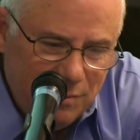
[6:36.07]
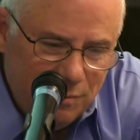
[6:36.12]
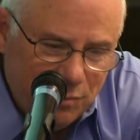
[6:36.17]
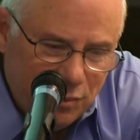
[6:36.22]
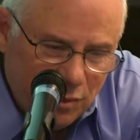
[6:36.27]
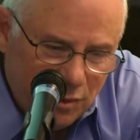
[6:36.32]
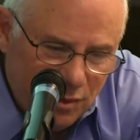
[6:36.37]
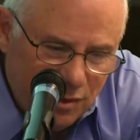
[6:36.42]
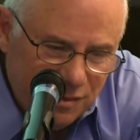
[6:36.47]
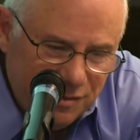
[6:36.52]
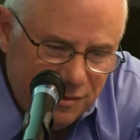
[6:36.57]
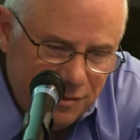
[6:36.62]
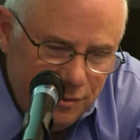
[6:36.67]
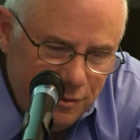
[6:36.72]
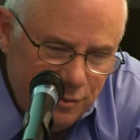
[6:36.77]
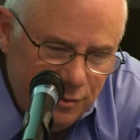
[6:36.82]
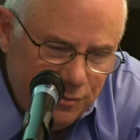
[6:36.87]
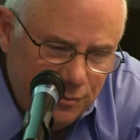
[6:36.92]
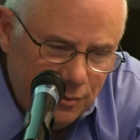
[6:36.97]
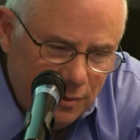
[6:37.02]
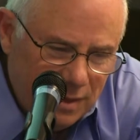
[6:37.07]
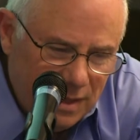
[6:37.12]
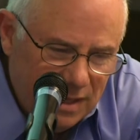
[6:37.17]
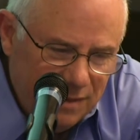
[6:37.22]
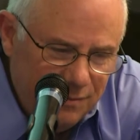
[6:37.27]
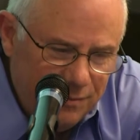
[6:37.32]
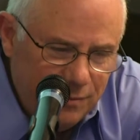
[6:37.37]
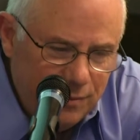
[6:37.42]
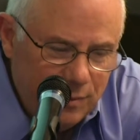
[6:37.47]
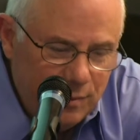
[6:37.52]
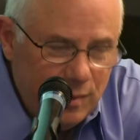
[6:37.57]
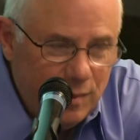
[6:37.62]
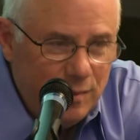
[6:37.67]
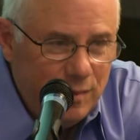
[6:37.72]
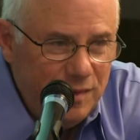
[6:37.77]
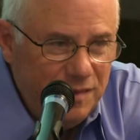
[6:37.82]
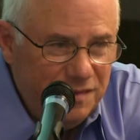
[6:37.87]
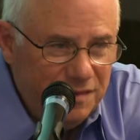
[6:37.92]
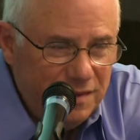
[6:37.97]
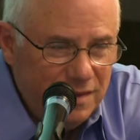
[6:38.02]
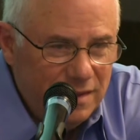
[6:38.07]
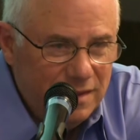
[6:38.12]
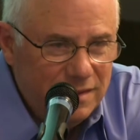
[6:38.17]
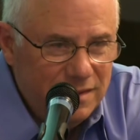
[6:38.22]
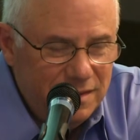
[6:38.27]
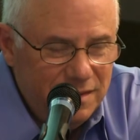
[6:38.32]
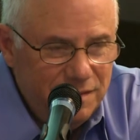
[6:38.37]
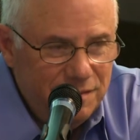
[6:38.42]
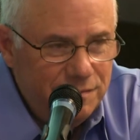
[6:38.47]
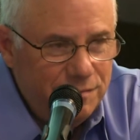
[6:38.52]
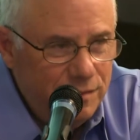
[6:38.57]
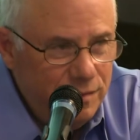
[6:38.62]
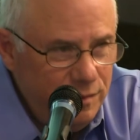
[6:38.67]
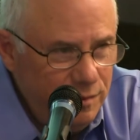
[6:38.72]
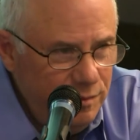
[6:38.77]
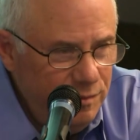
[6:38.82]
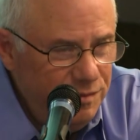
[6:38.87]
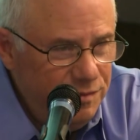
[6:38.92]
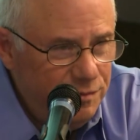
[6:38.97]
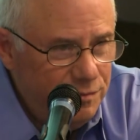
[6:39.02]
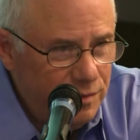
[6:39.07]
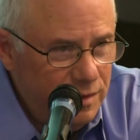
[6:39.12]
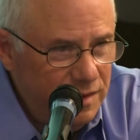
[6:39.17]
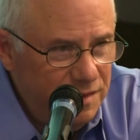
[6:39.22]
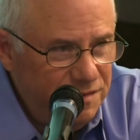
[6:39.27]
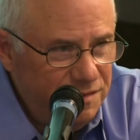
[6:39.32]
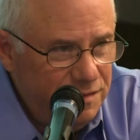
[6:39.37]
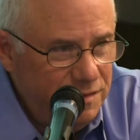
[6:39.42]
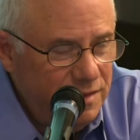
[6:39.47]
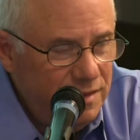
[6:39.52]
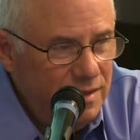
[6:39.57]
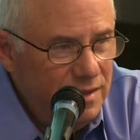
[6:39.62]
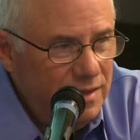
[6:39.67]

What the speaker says: prolongs the useful life of the memory cell, that is reduce stress,